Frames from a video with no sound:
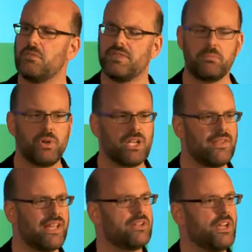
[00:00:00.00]
when they put
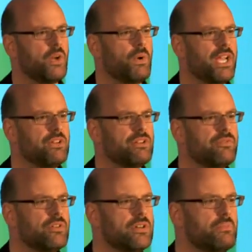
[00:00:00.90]
on that white
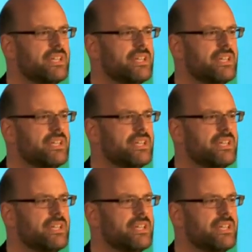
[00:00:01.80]
uniform,